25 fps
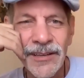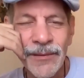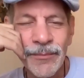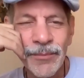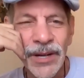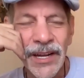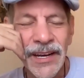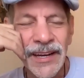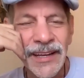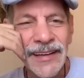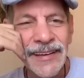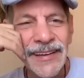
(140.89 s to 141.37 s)

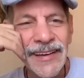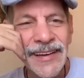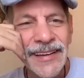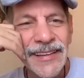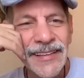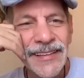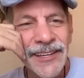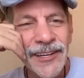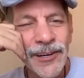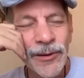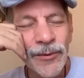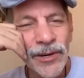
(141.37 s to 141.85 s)
But
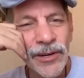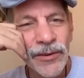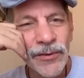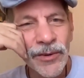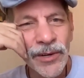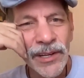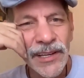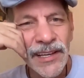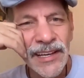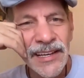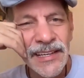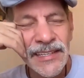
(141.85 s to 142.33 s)
you know what it
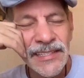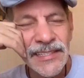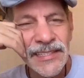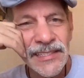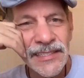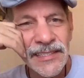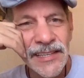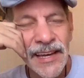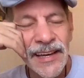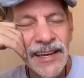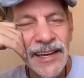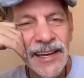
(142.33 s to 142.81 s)
really is?
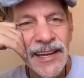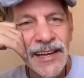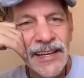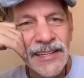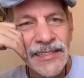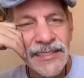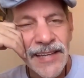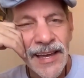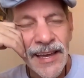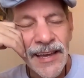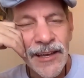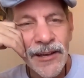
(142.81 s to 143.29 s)
It's like
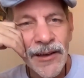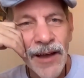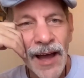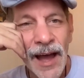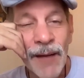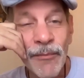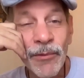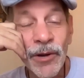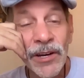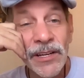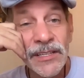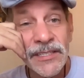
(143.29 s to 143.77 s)

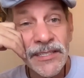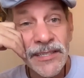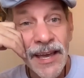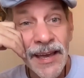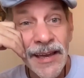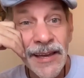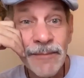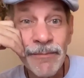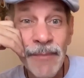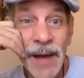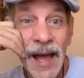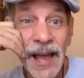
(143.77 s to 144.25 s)
I'm going to
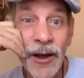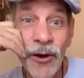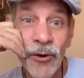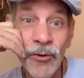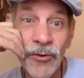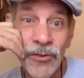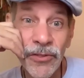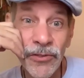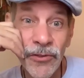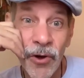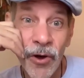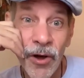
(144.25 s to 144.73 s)
take my
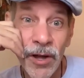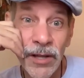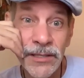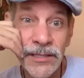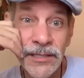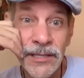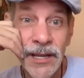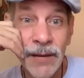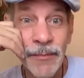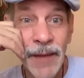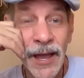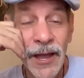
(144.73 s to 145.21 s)
own
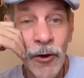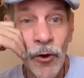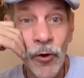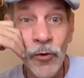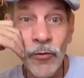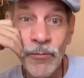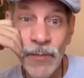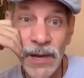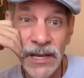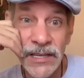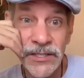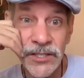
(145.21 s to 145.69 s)
thoughts and my
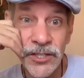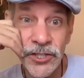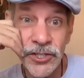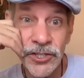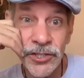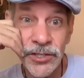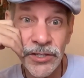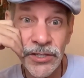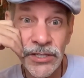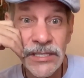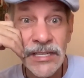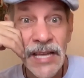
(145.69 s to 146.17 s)
own
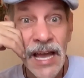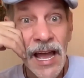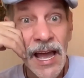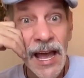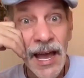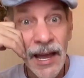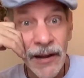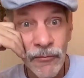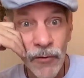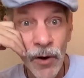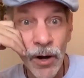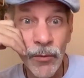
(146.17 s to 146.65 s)
messages
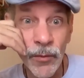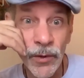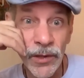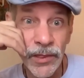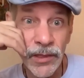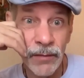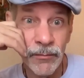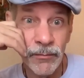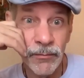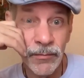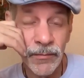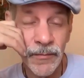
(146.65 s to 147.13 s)
and run with
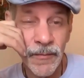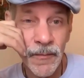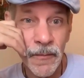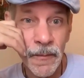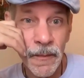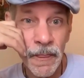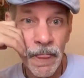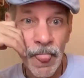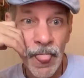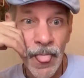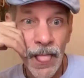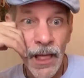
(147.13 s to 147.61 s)
them.
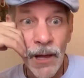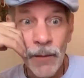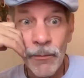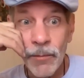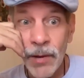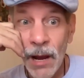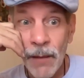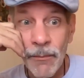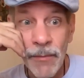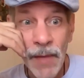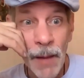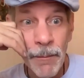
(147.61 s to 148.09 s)

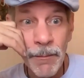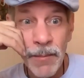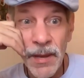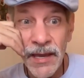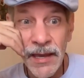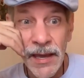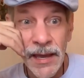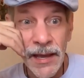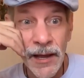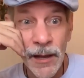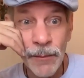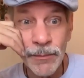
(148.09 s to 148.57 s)
But I'm not
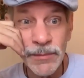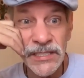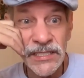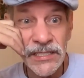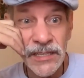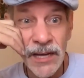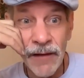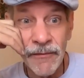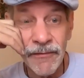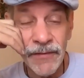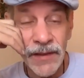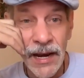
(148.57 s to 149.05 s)
picking up
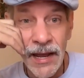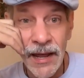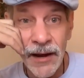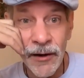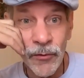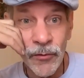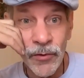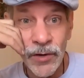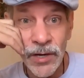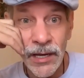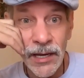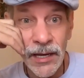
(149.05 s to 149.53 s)
stuff that I
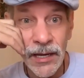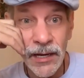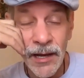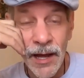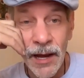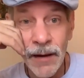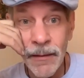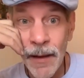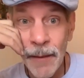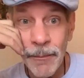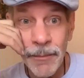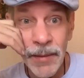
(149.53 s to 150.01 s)
don't need.
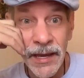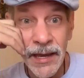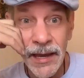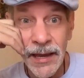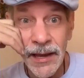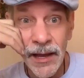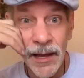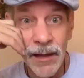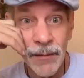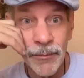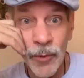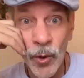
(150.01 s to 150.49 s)
I'm not
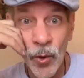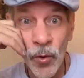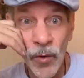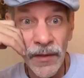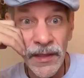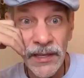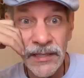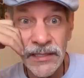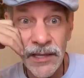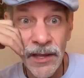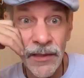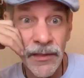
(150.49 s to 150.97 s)
picking up all
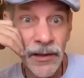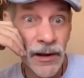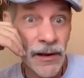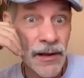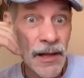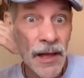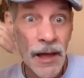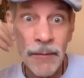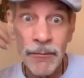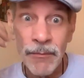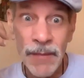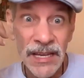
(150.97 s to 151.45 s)
these other
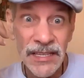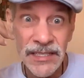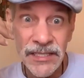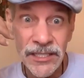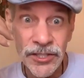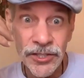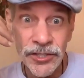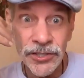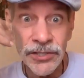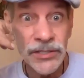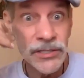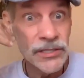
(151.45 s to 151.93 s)

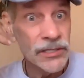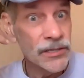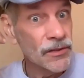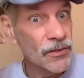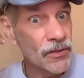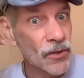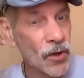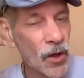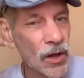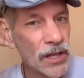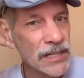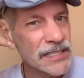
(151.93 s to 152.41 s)
messages
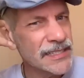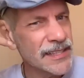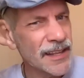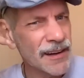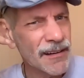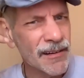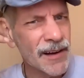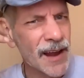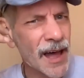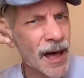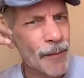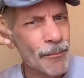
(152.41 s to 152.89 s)
and thoughts that
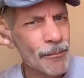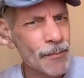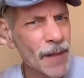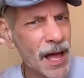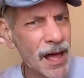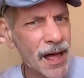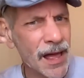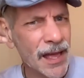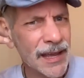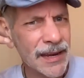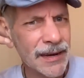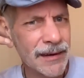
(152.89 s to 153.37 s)
are not
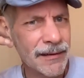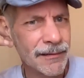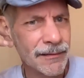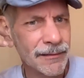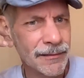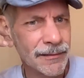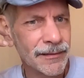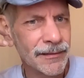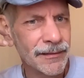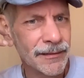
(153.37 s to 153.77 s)
mine.